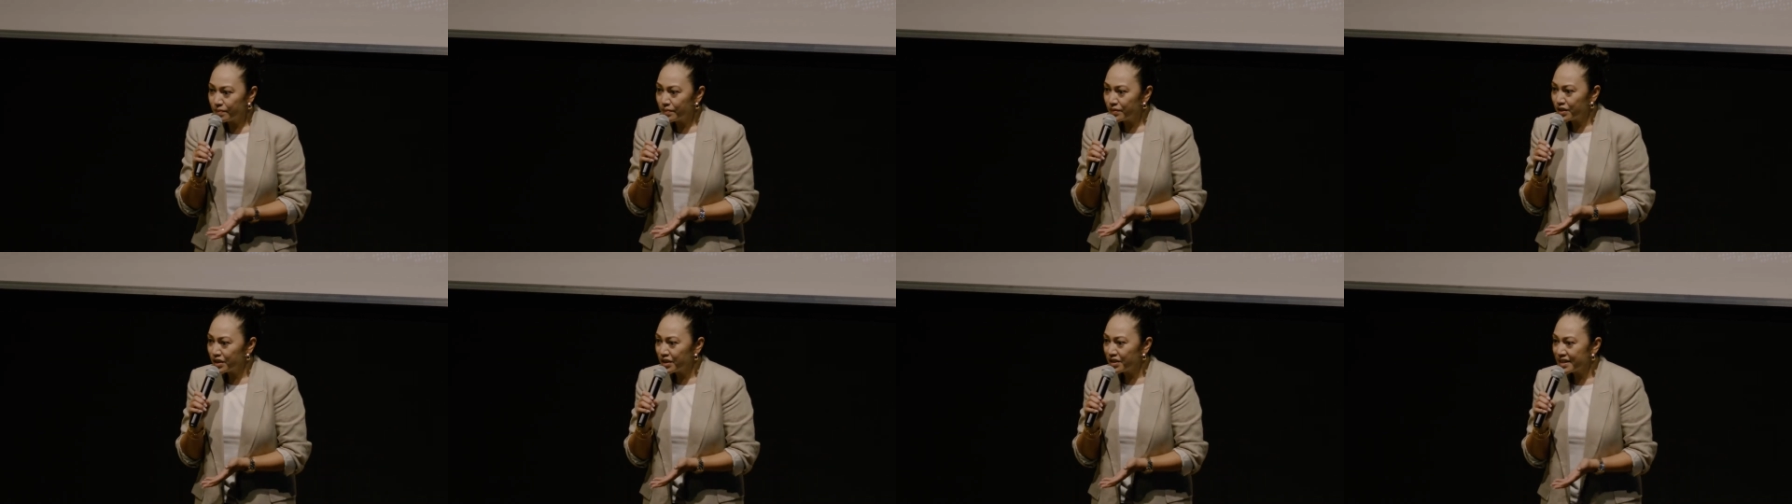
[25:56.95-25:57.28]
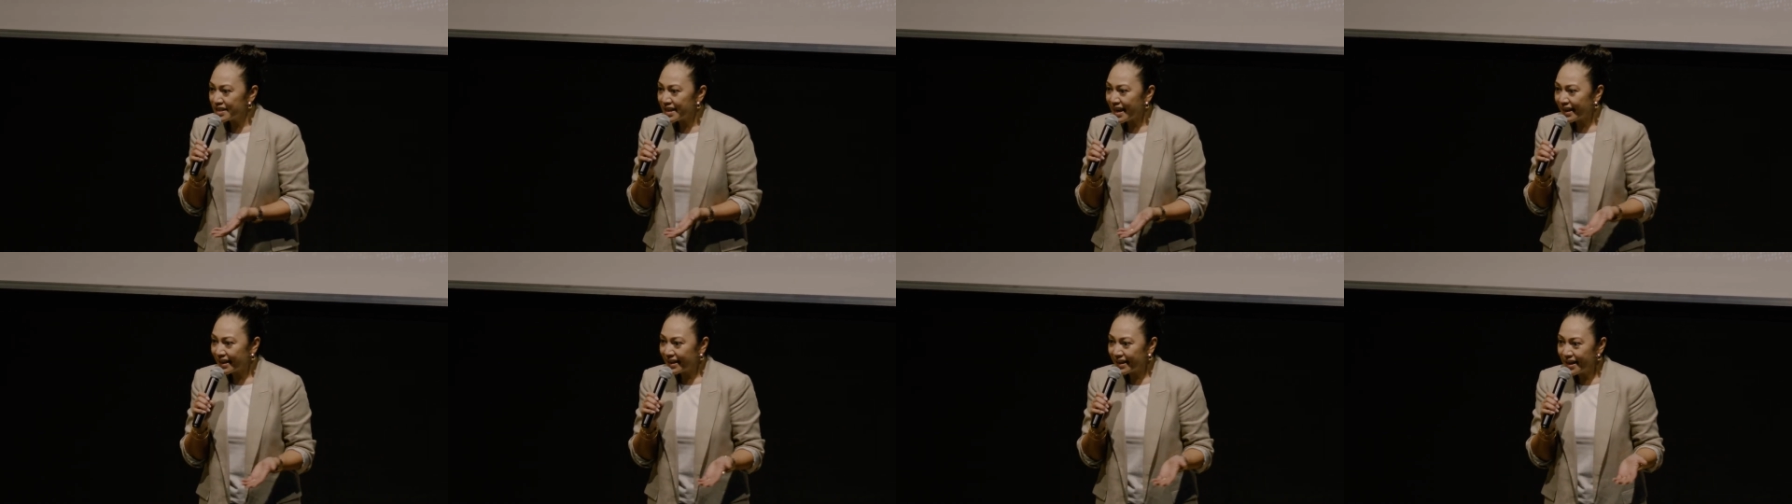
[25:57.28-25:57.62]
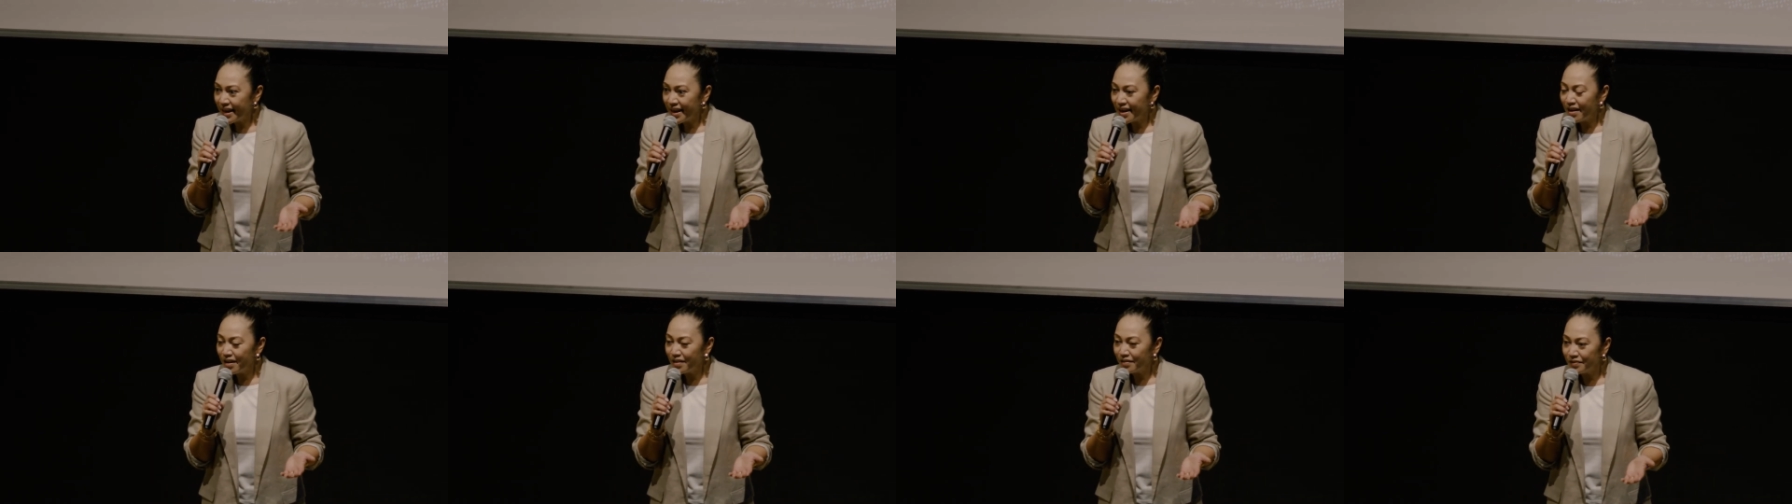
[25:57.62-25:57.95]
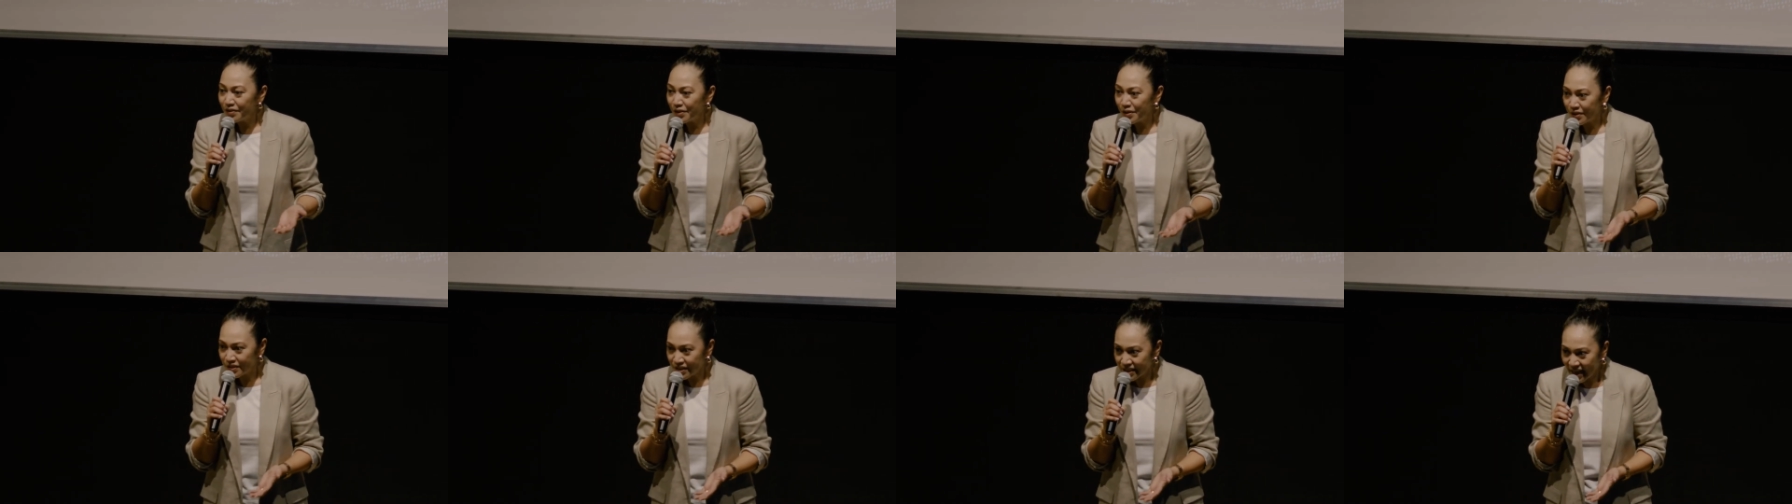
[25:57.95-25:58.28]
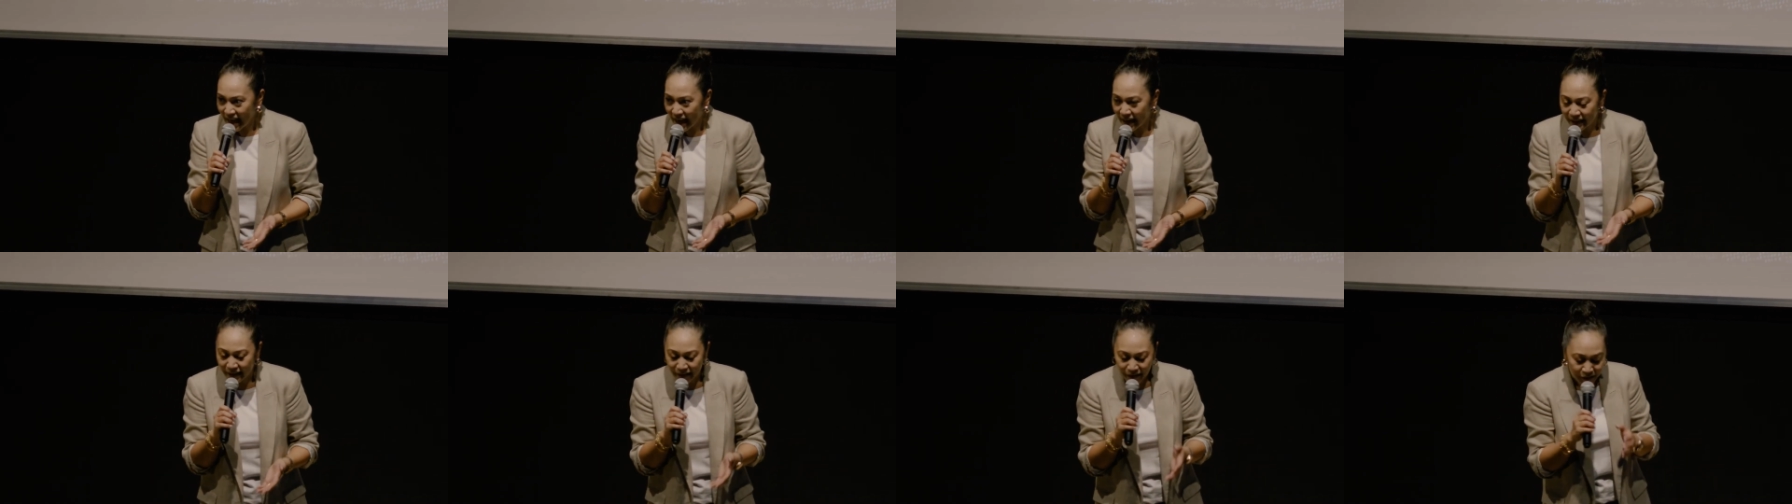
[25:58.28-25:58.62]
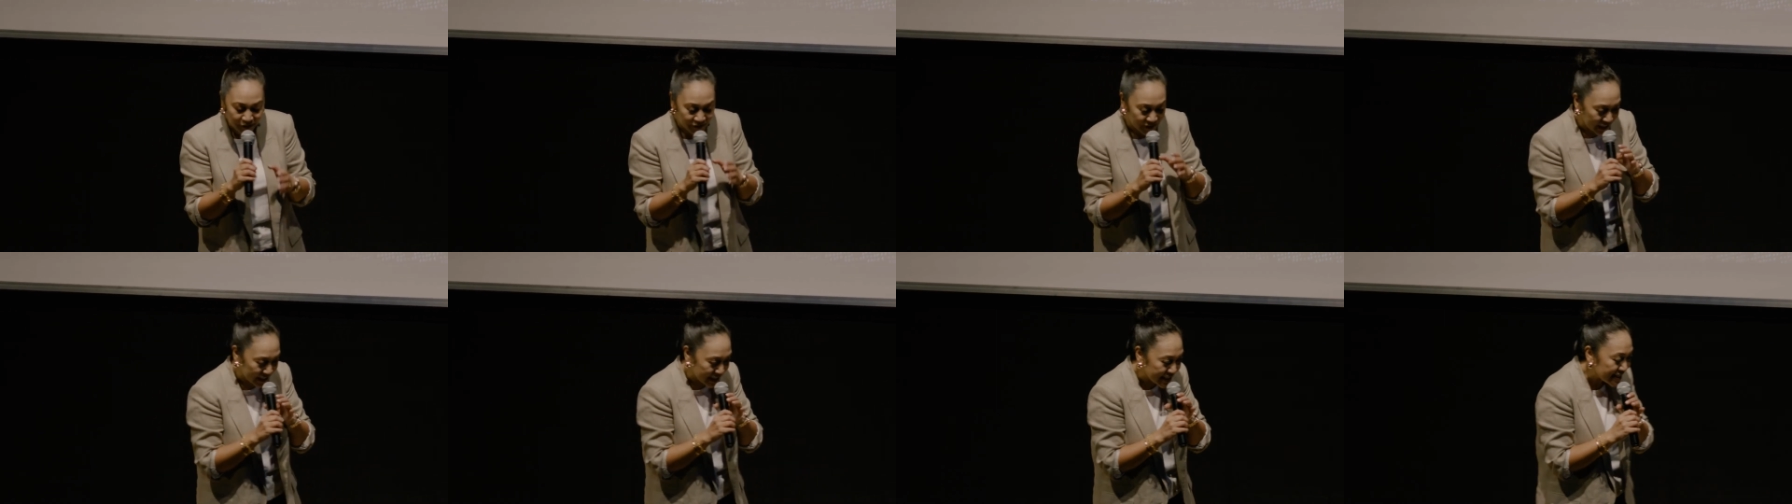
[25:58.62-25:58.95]
to take care of her son, or
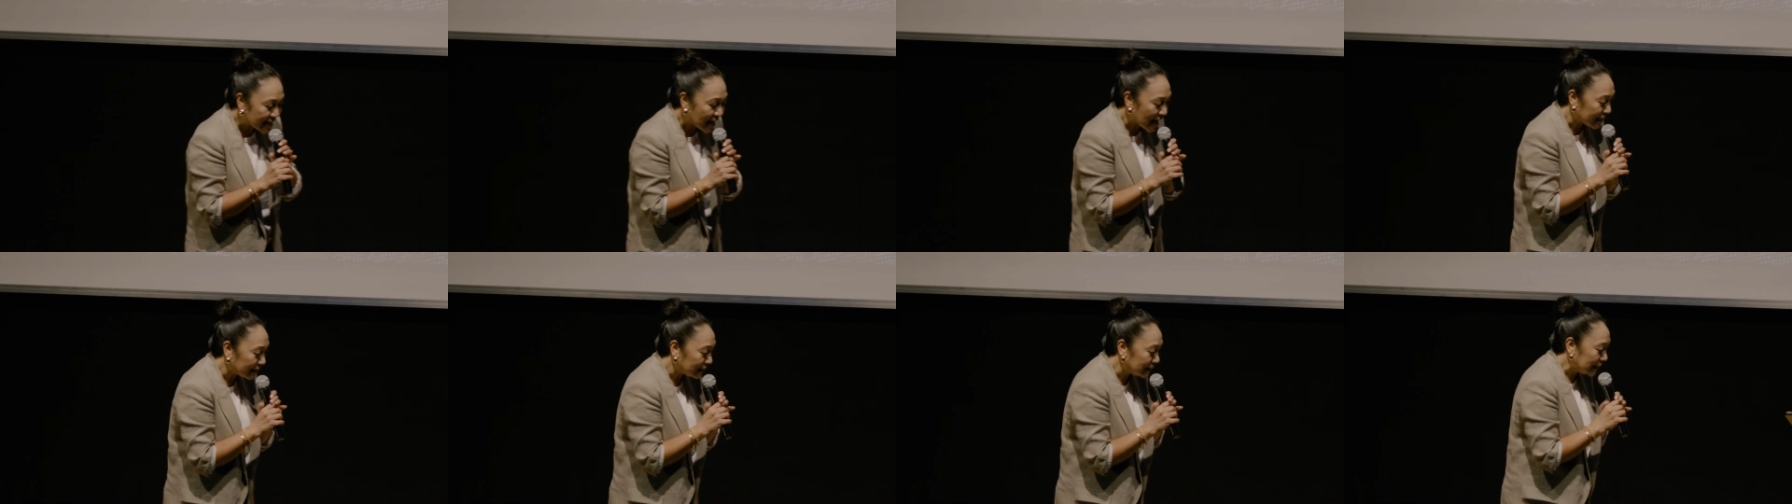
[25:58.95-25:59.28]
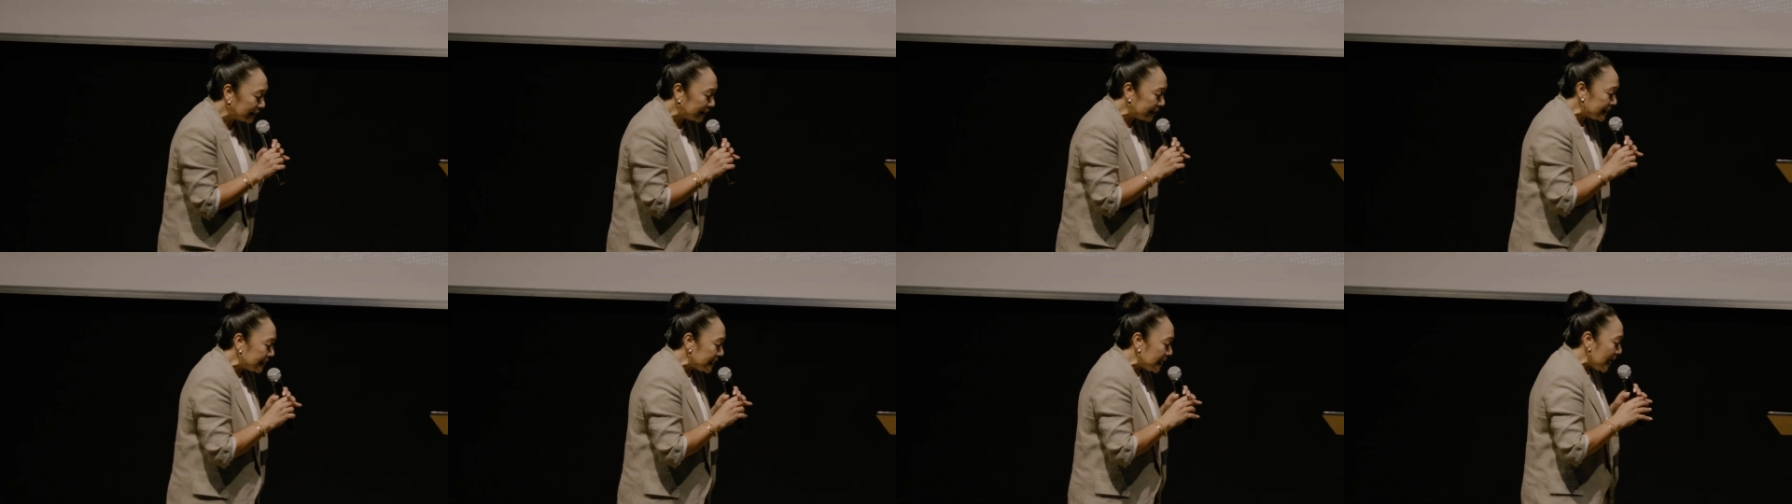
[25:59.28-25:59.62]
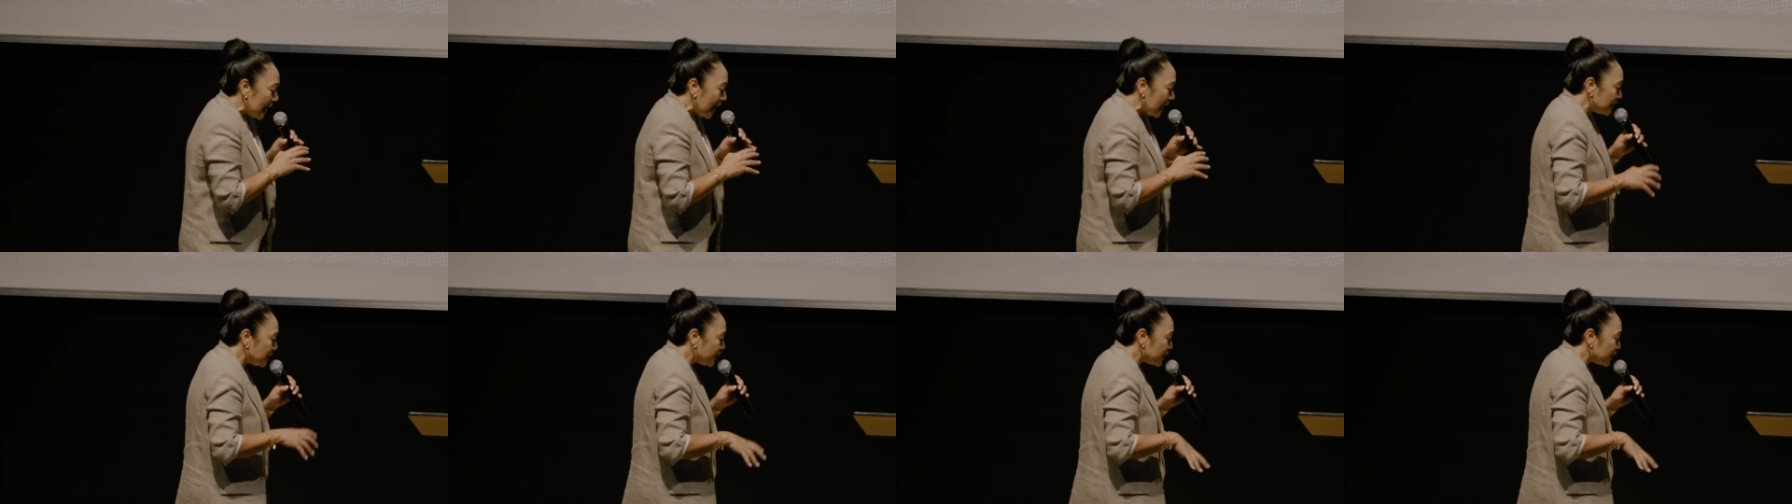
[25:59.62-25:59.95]
their son. And